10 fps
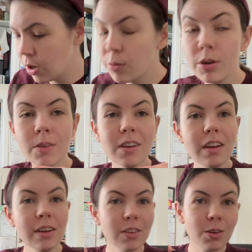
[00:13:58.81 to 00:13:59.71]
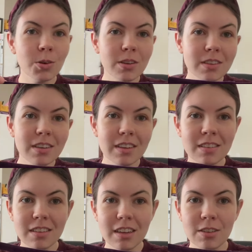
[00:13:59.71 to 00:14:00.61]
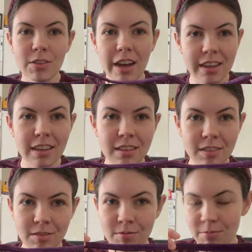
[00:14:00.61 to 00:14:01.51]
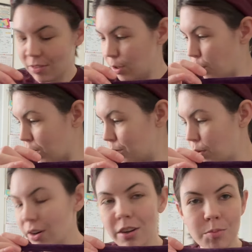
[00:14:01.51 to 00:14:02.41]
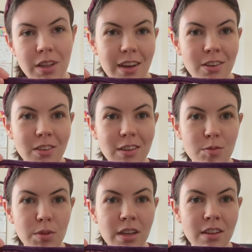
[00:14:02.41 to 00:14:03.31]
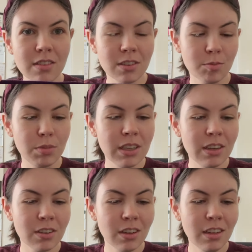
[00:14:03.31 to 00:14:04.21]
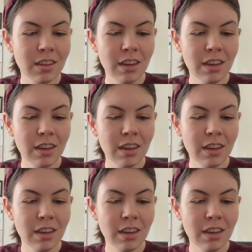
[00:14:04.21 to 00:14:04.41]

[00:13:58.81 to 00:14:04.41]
When I was cutting out the corset, instead of hacking the bottom part up that had all these beading on it,